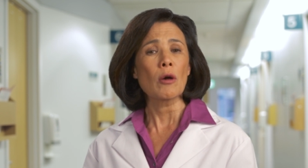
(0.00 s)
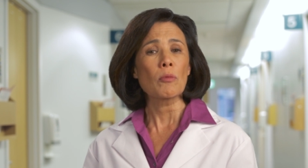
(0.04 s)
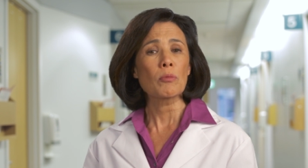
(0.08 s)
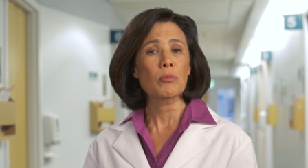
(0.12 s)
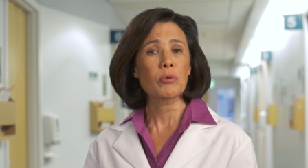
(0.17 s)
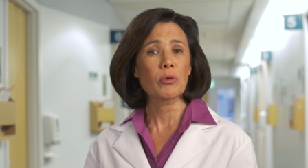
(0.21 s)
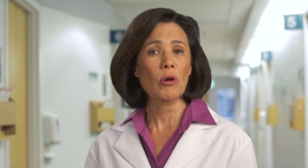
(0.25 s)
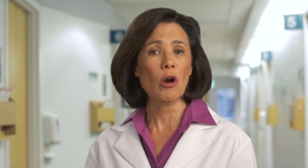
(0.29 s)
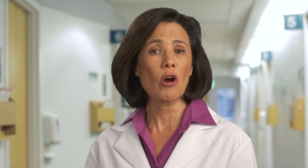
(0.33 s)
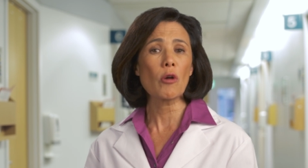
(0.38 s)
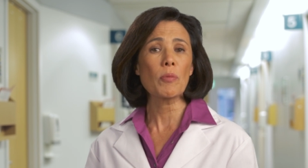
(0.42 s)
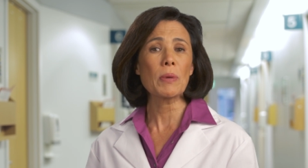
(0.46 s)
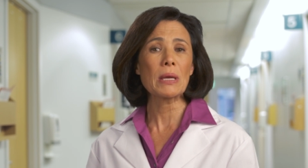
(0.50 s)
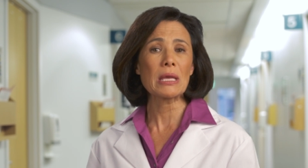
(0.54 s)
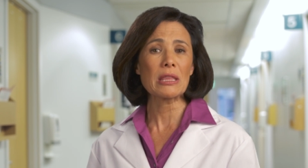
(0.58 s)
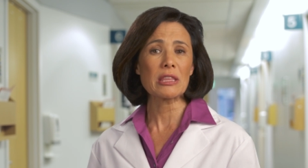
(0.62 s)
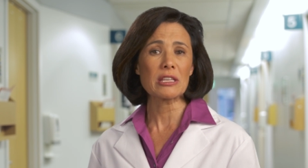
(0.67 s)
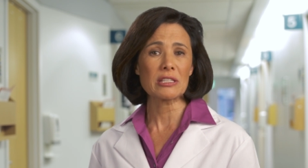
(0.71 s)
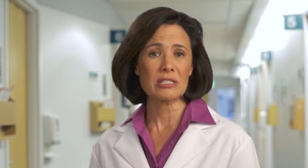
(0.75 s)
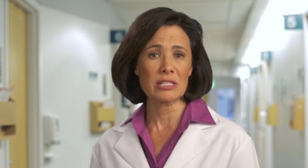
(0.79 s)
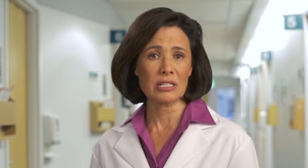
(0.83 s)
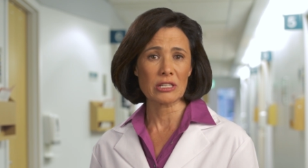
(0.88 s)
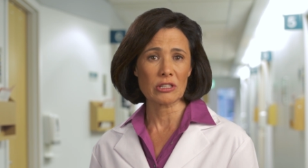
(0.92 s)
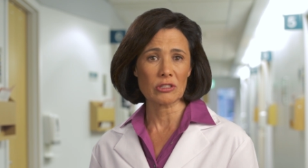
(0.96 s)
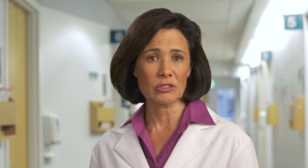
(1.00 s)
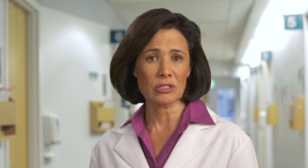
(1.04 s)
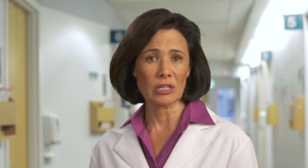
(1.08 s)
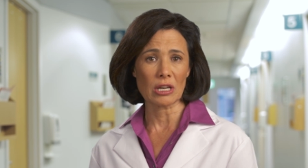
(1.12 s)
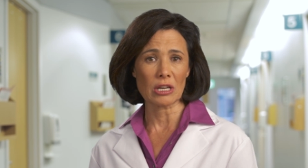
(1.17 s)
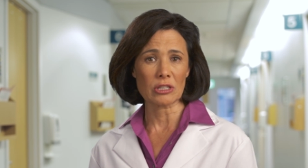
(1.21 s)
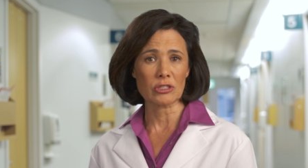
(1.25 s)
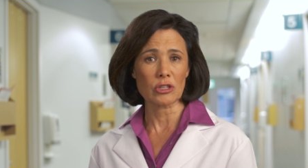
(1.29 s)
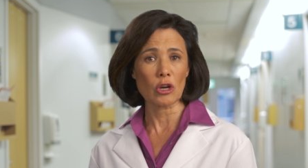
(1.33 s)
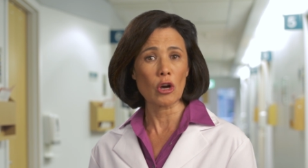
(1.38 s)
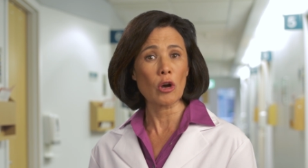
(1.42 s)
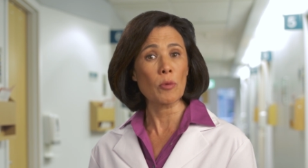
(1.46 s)
Probing the tear
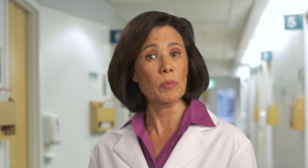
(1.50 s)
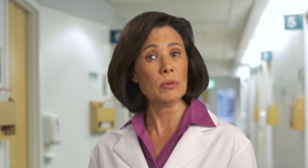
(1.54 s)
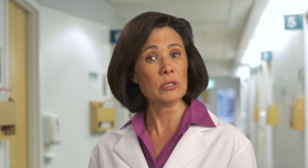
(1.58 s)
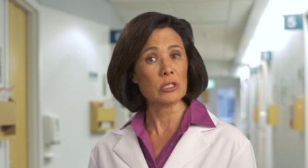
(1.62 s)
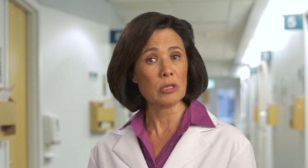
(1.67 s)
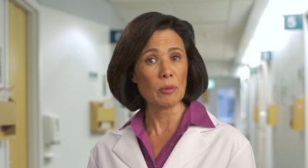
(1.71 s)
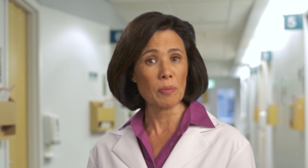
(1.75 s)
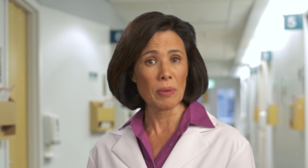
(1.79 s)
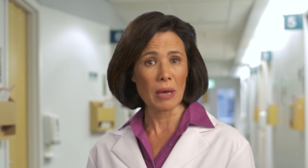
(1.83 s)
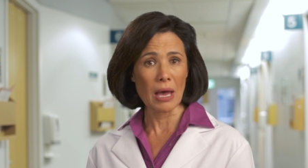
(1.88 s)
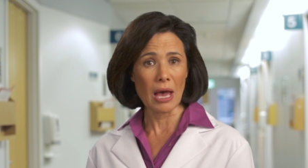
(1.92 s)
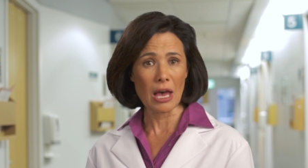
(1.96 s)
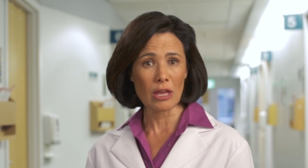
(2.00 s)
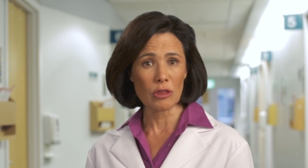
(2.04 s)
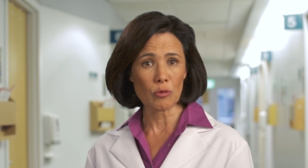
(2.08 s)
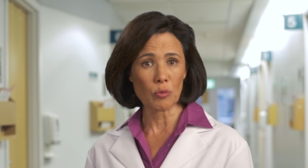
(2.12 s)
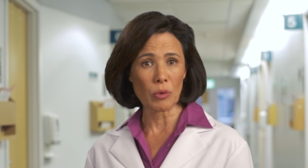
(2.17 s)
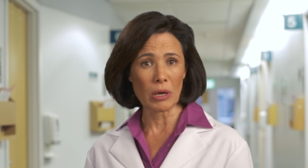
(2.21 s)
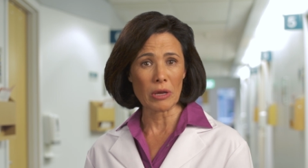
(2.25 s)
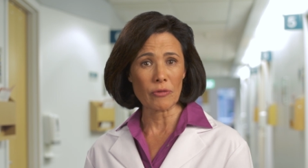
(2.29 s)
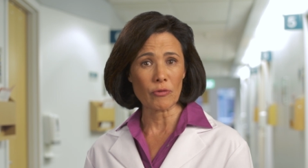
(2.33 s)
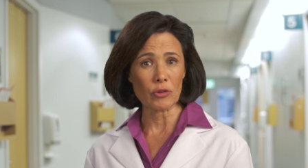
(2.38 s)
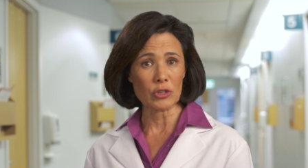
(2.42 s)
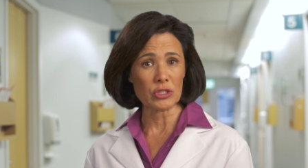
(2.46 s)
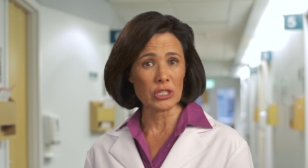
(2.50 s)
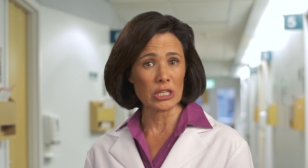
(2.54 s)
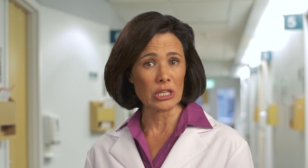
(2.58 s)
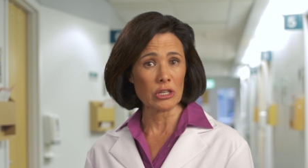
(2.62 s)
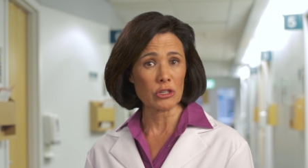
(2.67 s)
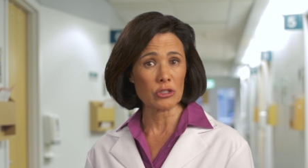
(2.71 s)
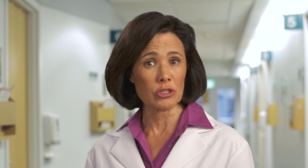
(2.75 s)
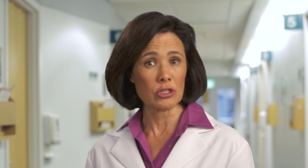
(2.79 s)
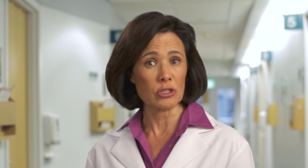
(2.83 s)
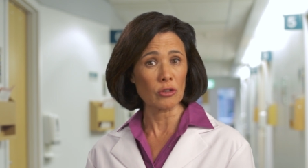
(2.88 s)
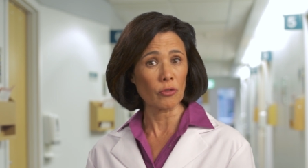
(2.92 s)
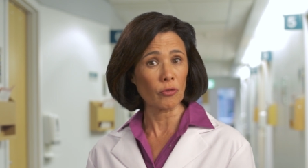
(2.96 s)
duct opens the pathway for
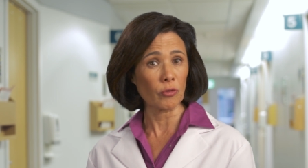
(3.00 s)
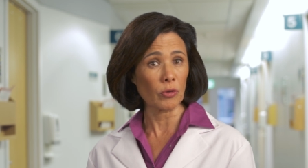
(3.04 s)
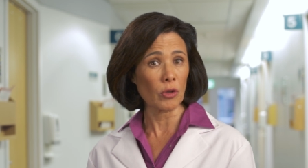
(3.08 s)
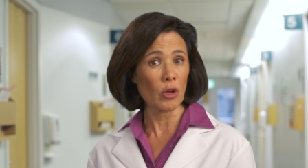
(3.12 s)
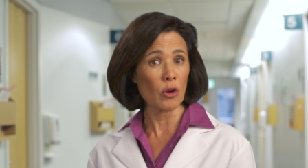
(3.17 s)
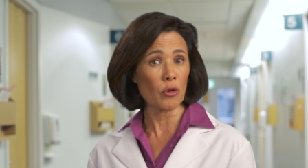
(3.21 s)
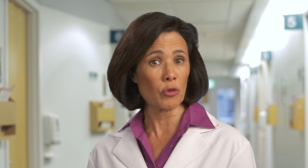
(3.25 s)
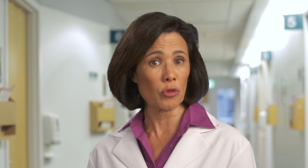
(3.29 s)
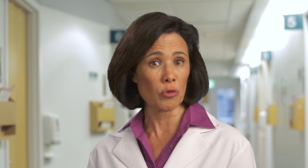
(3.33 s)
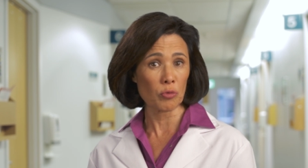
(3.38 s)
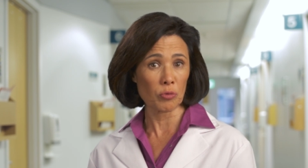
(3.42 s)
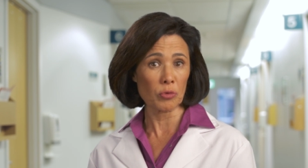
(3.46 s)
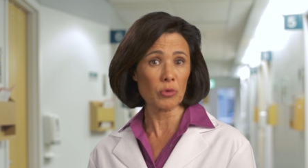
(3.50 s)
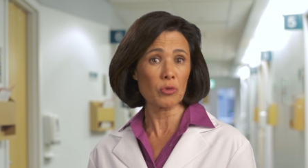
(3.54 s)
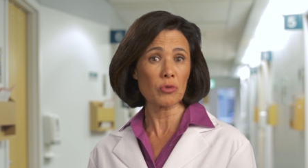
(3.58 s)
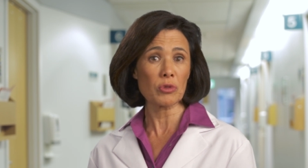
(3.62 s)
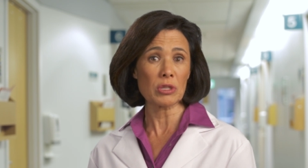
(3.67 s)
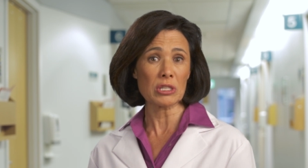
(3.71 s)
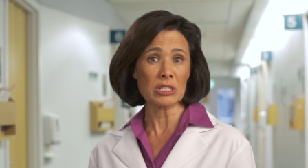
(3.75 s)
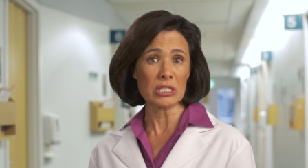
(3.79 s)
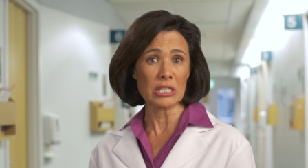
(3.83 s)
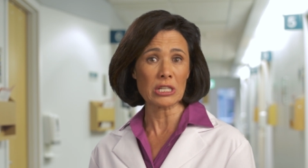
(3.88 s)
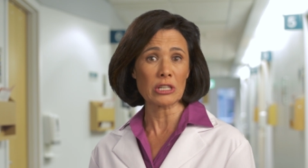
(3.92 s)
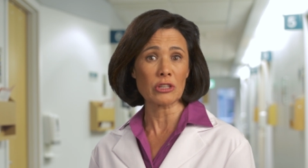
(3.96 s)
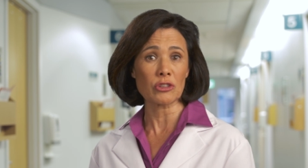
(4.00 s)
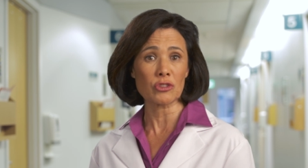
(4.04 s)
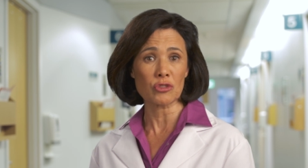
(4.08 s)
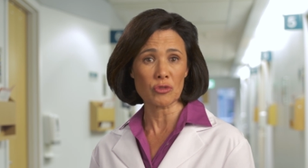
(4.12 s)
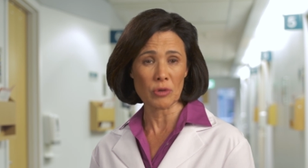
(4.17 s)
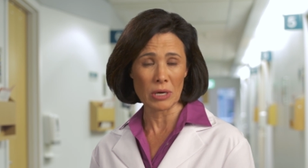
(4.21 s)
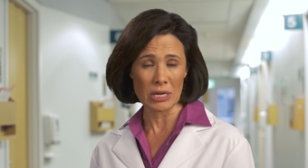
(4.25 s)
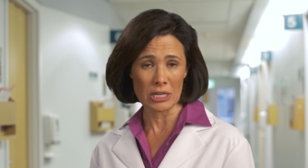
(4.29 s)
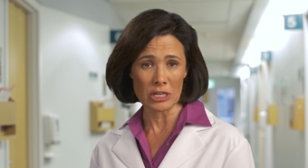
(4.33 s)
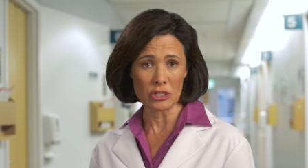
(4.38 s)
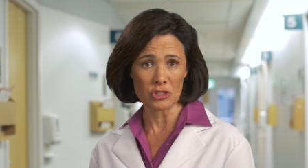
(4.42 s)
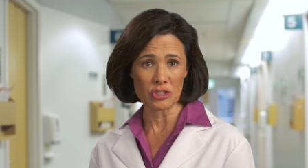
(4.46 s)
tears to flow through the tear
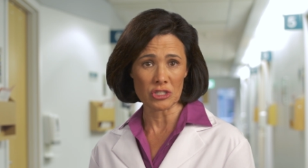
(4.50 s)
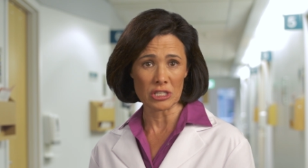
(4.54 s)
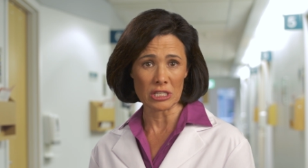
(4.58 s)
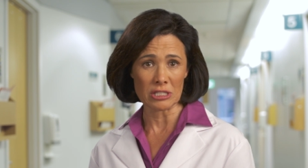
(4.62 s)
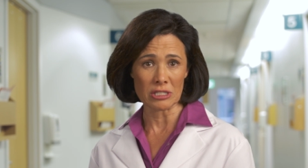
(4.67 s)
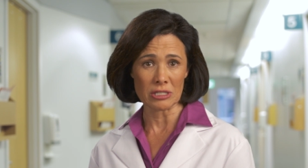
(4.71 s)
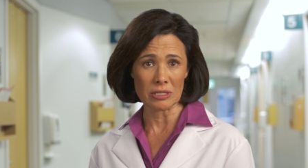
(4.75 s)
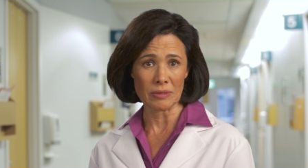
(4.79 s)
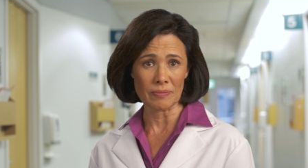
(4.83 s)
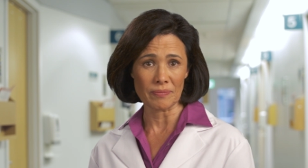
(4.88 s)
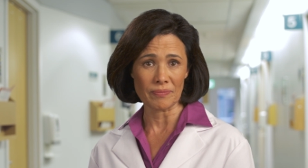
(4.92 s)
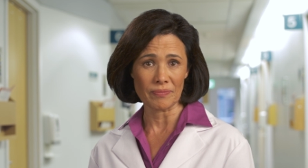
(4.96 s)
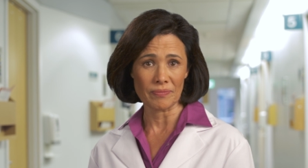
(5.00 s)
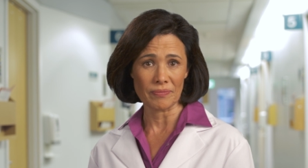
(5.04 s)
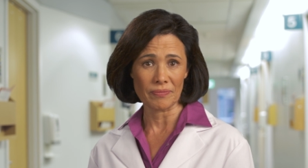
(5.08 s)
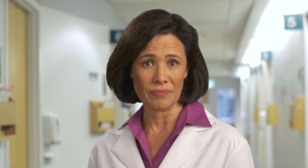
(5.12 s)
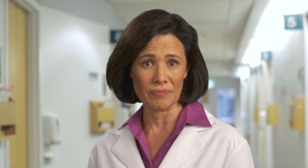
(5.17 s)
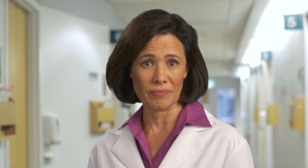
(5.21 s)
drainage system.